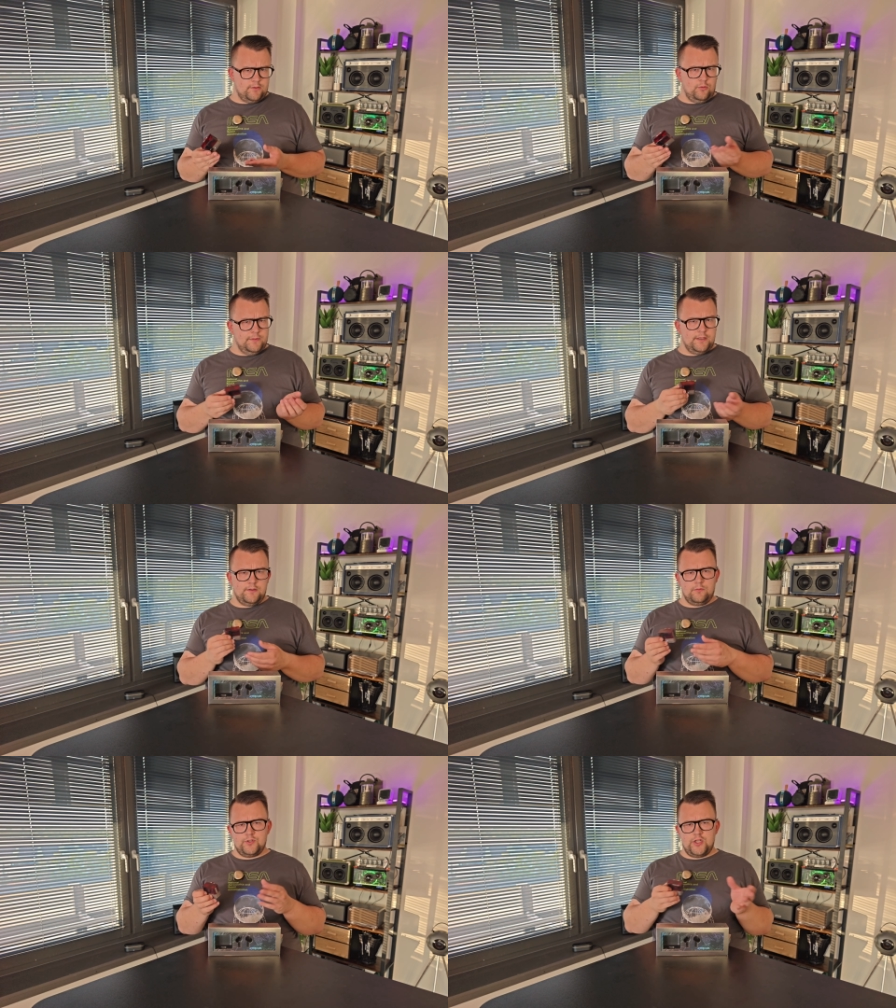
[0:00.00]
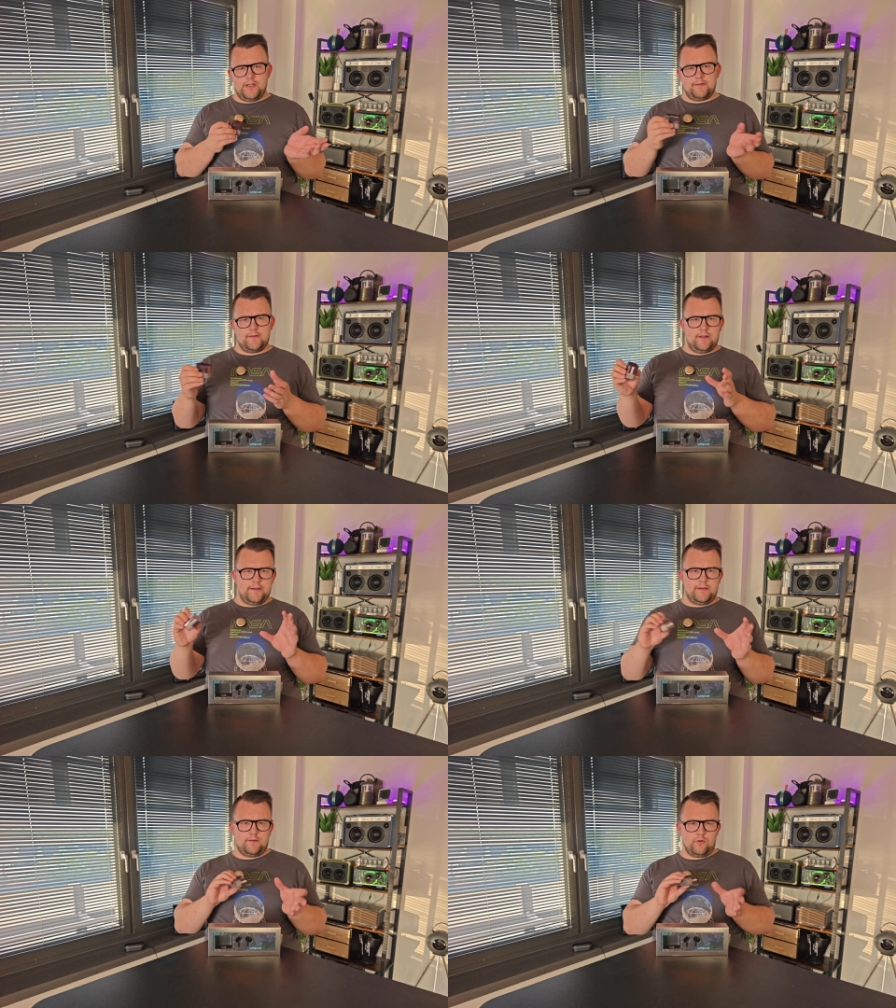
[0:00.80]
And normally you don't see that
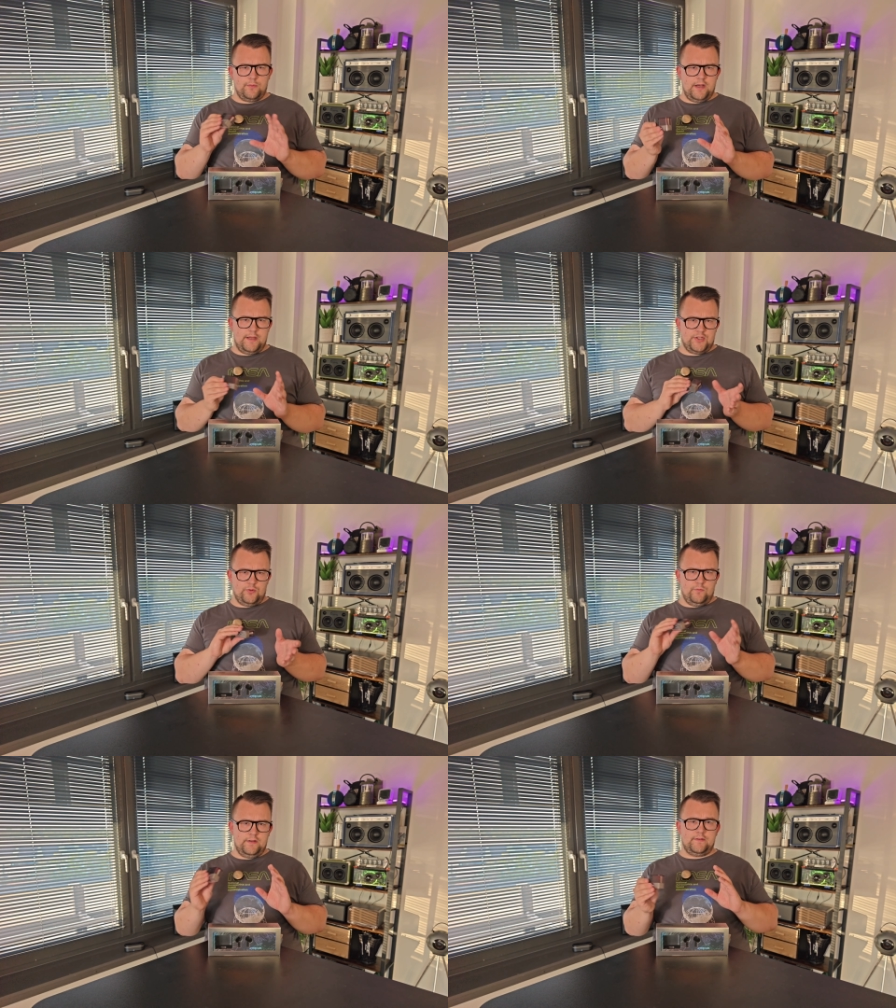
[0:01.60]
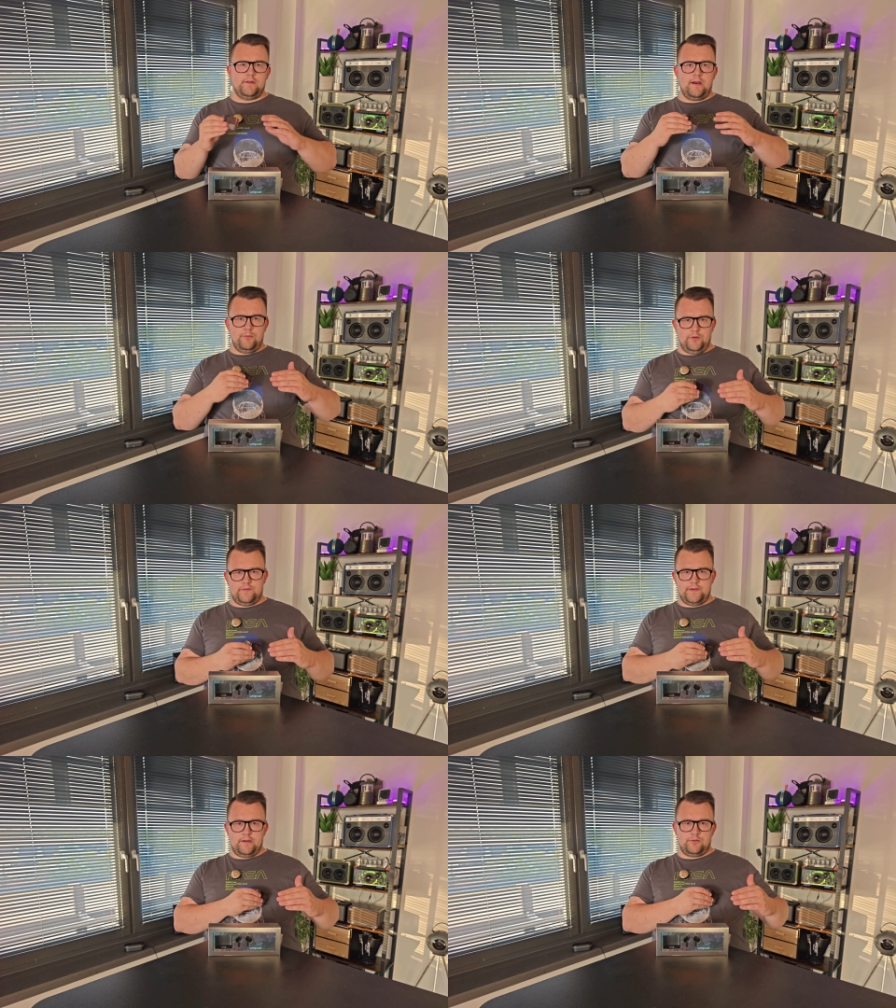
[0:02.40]
like combination with
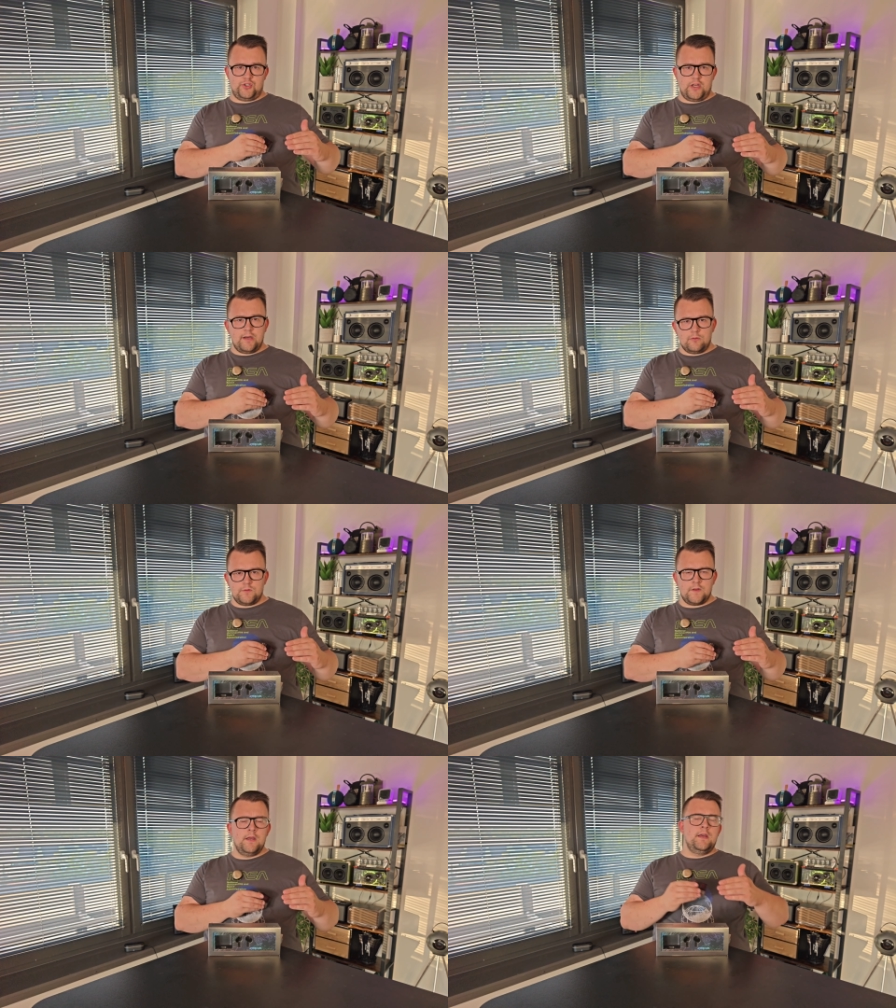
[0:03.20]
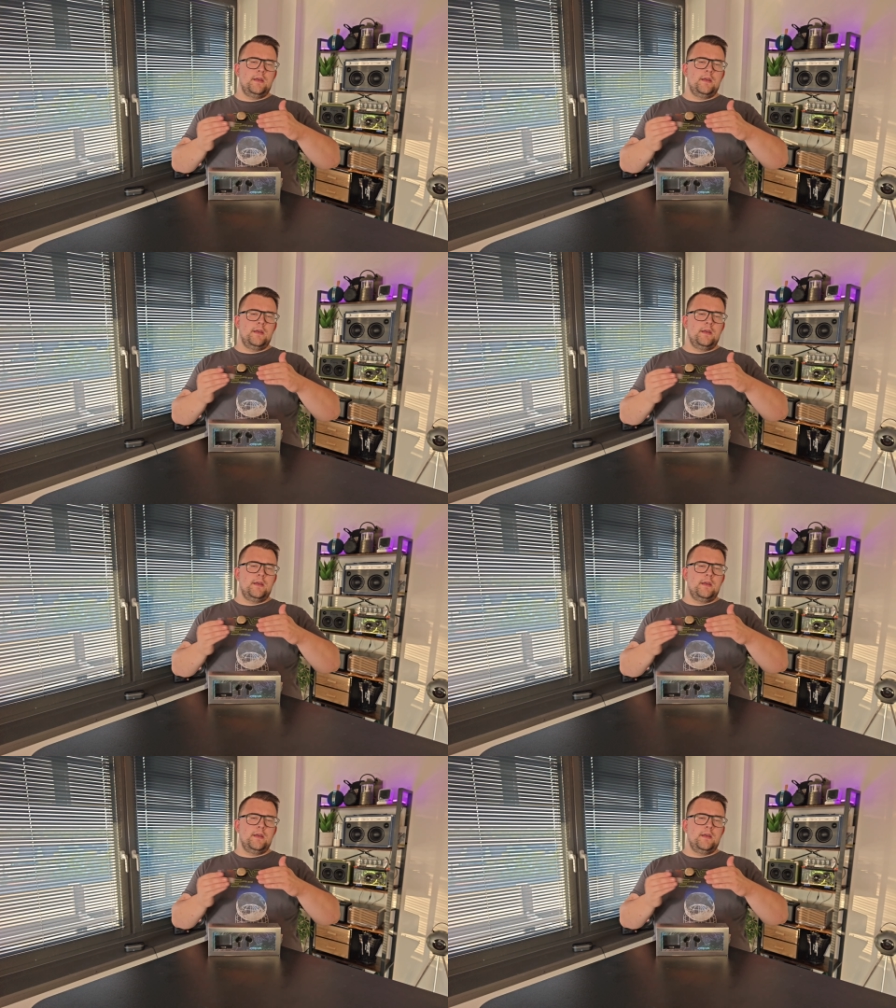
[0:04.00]
audiophile sound